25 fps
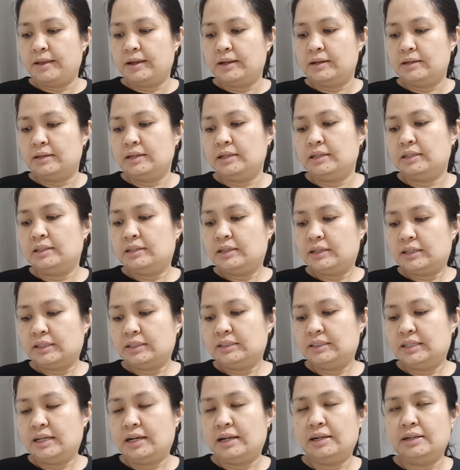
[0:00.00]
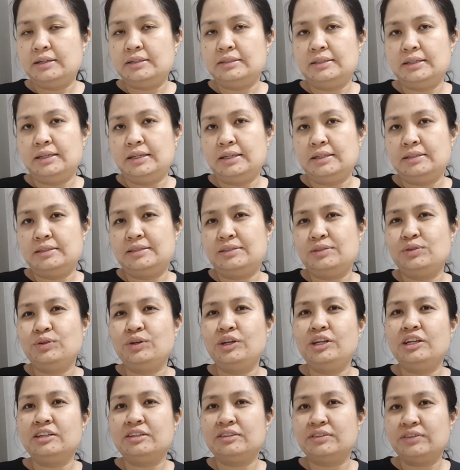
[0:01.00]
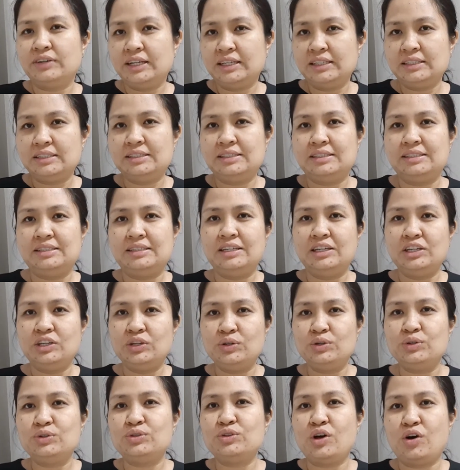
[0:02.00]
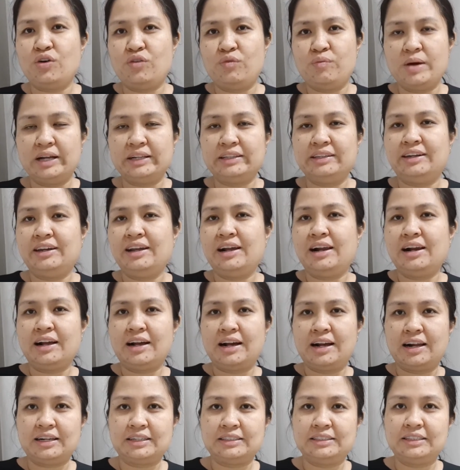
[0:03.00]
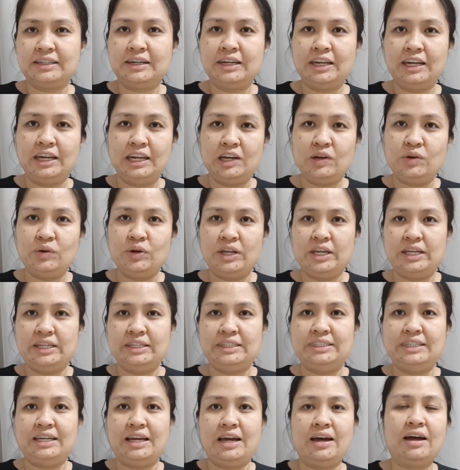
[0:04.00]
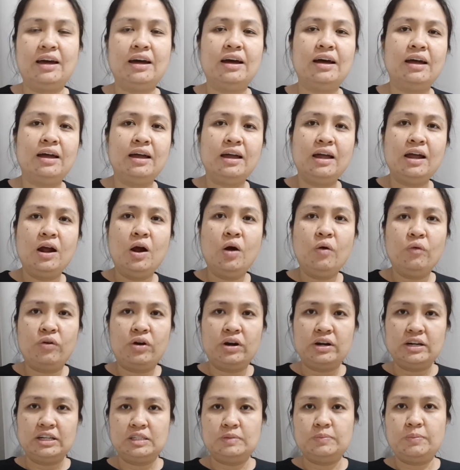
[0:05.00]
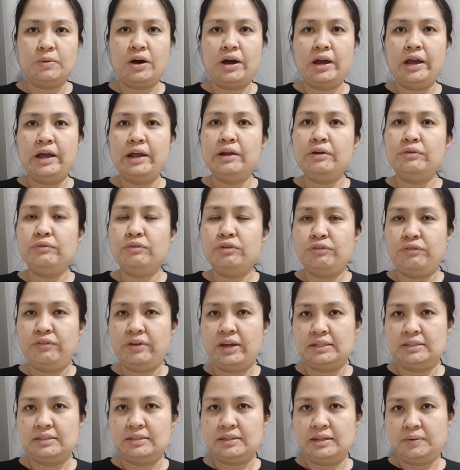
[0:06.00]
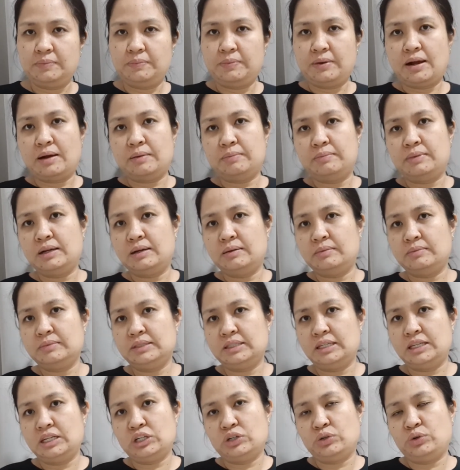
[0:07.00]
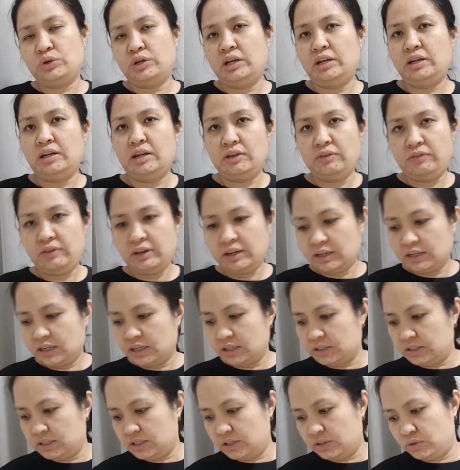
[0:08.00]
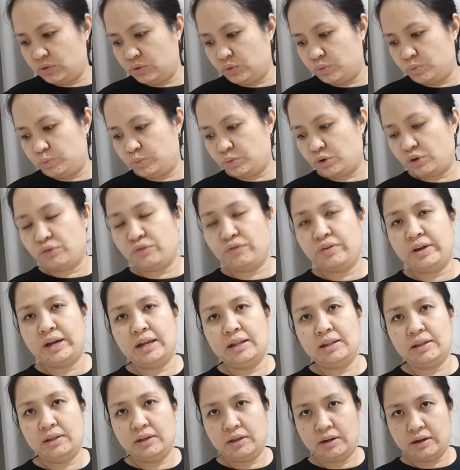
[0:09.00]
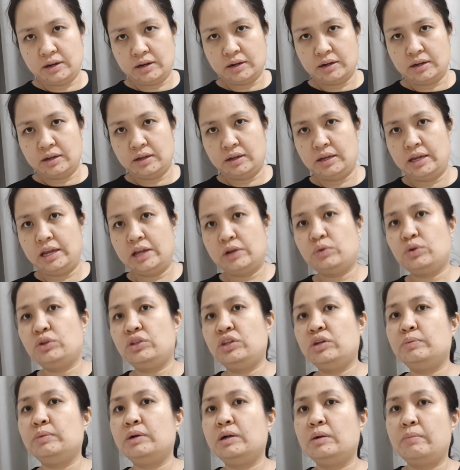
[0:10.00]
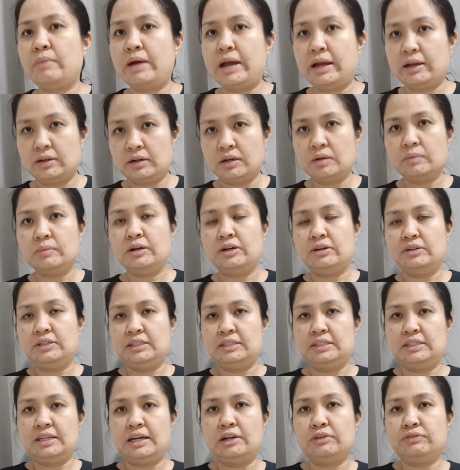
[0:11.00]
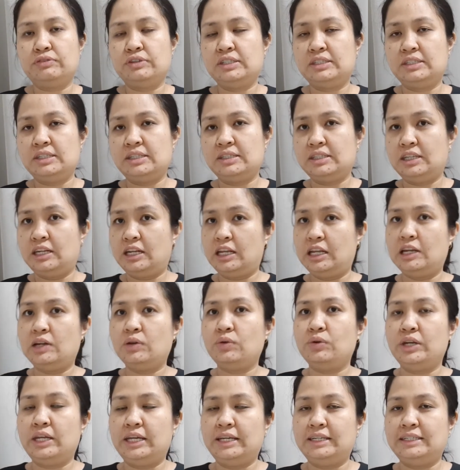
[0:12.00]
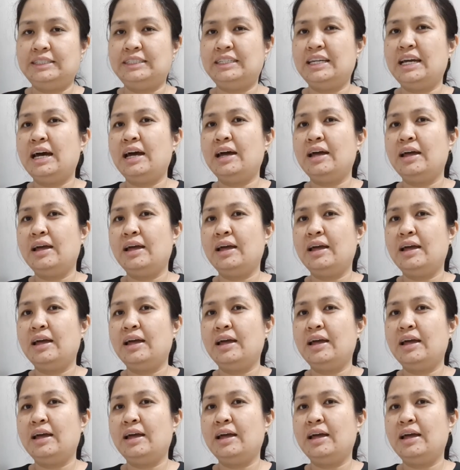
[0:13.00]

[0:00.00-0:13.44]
The third challenge is to increase the use of bacterial culture in Indonesia. For this point, we face three problems, including difficulty to provide equitable microbiology services in Indonesia,